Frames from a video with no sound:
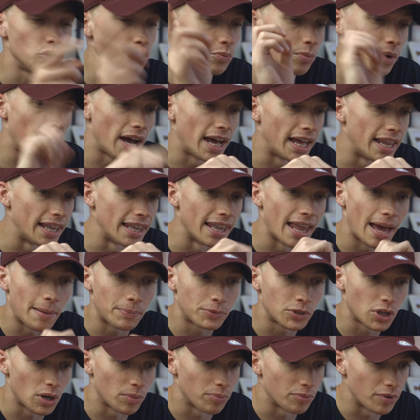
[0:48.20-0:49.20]
to my
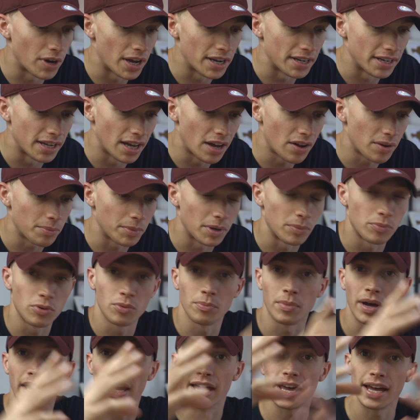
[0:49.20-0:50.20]
laptop right now. I'm gonna
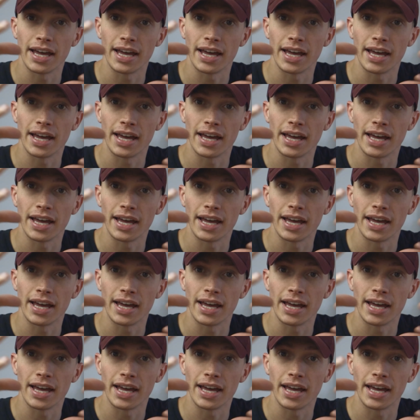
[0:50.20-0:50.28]
put my